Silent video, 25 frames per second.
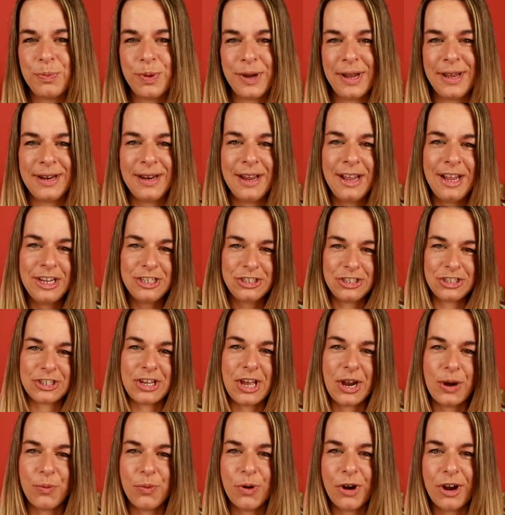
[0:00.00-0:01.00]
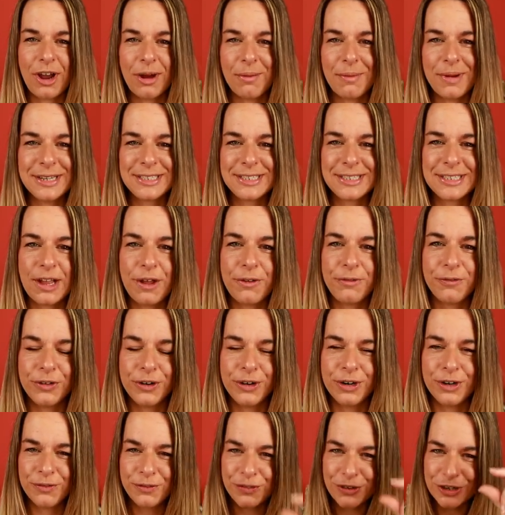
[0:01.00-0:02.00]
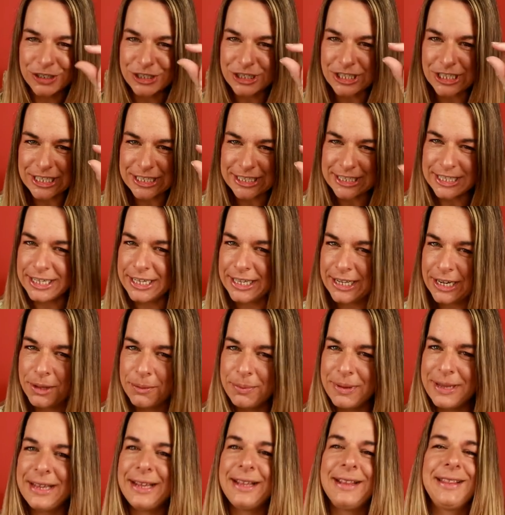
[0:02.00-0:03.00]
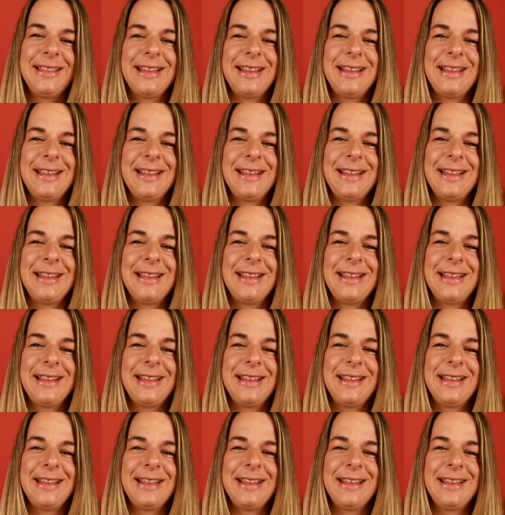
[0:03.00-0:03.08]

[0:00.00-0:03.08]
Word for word: But just got to work on myself for, for just a little bit,